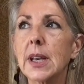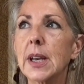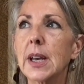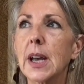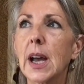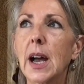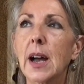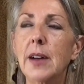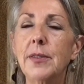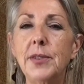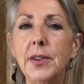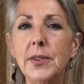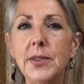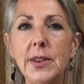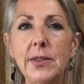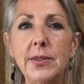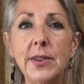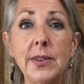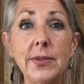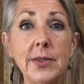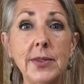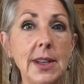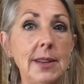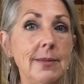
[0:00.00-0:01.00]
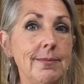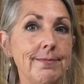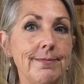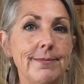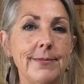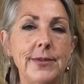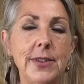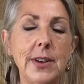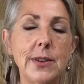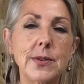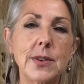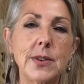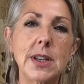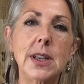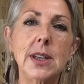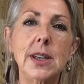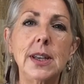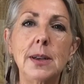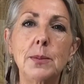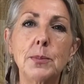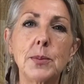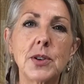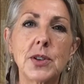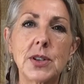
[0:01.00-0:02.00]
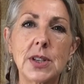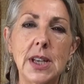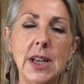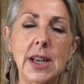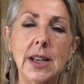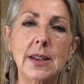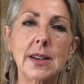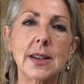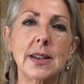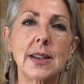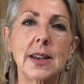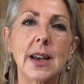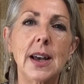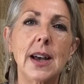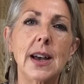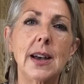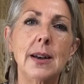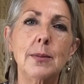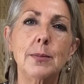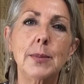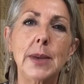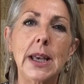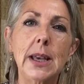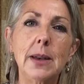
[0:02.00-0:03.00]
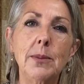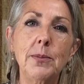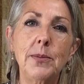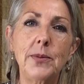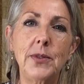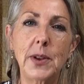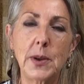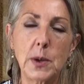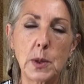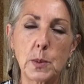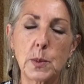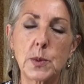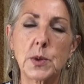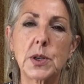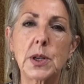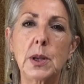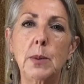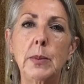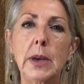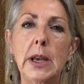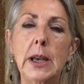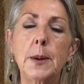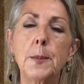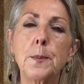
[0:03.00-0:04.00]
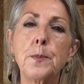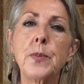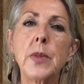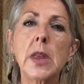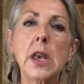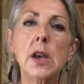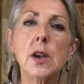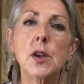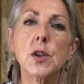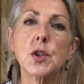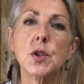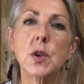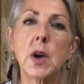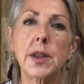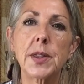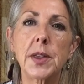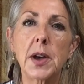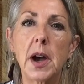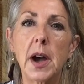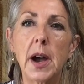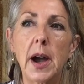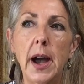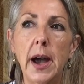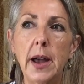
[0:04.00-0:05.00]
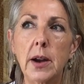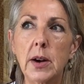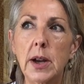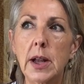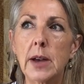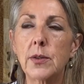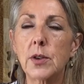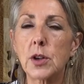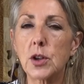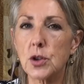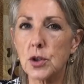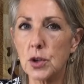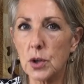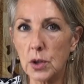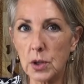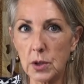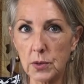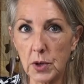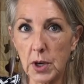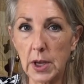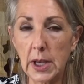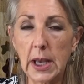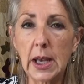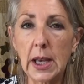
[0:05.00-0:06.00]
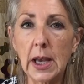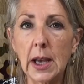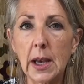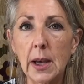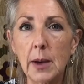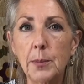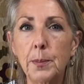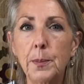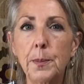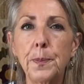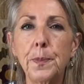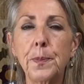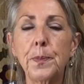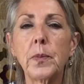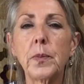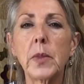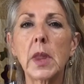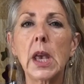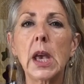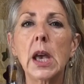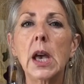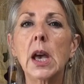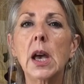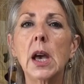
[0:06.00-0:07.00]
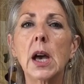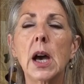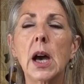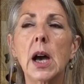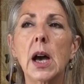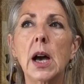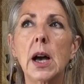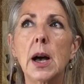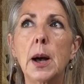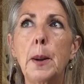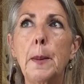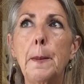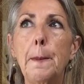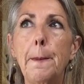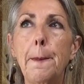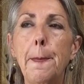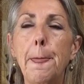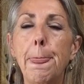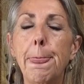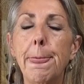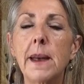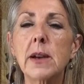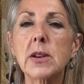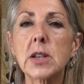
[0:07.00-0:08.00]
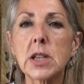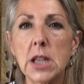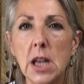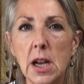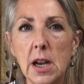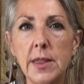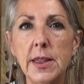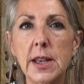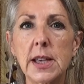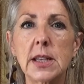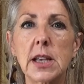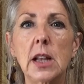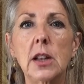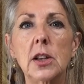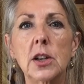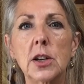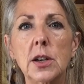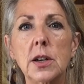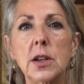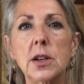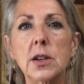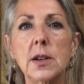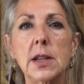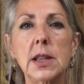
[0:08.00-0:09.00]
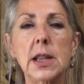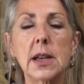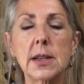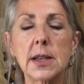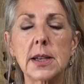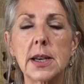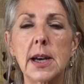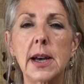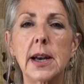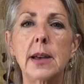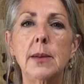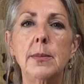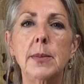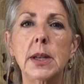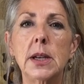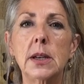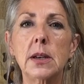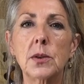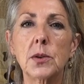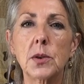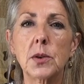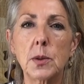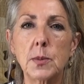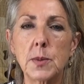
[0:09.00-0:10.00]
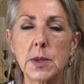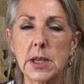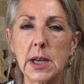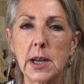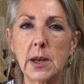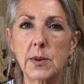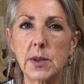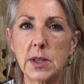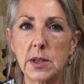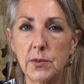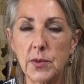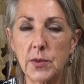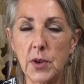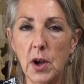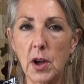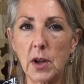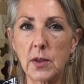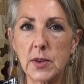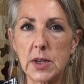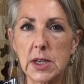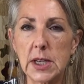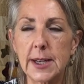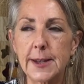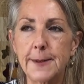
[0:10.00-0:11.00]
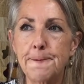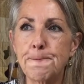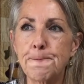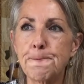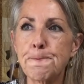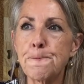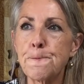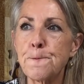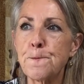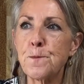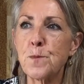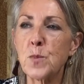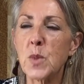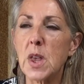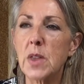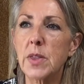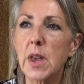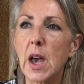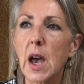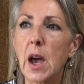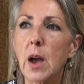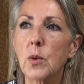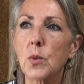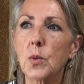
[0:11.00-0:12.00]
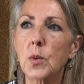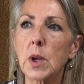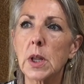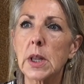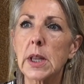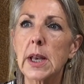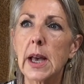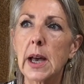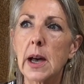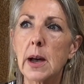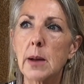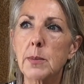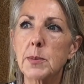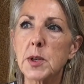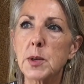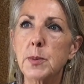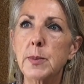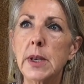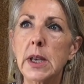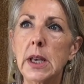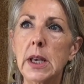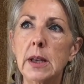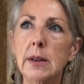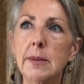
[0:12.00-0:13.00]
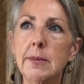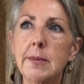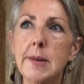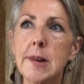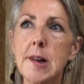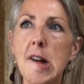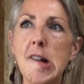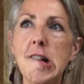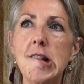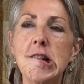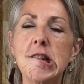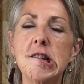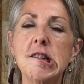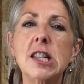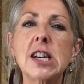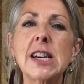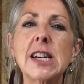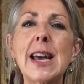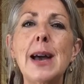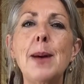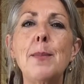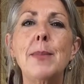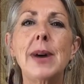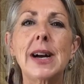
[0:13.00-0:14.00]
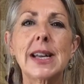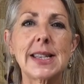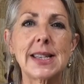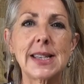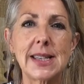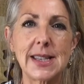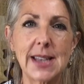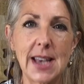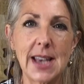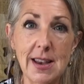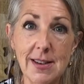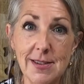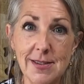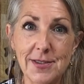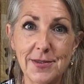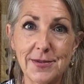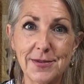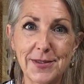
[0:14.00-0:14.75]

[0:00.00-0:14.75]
50-50. 50% him, 50% me. So I thought, I don't have control over him. There's a lot of things I learned during that time in groups that I was involved in, that really helped me look at myself